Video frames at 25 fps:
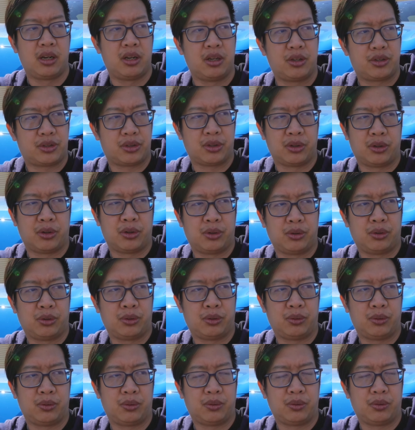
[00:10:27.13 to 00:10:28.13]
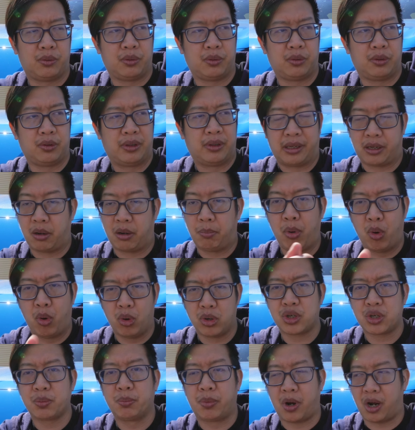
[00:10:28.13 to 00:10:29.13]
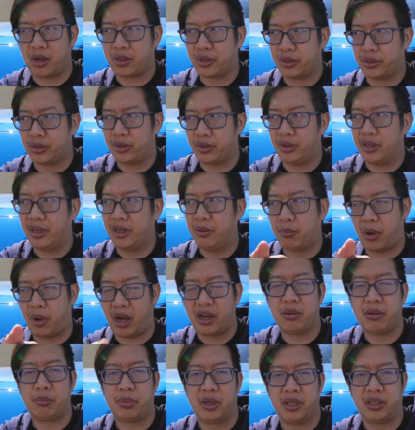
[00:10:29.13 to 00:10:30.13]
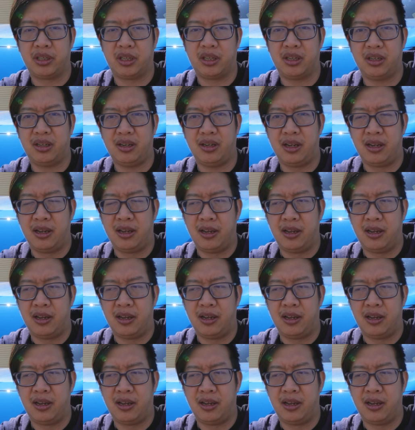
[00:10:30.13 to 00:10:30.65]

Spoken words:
So like a Porsche Boxster, in my opinion,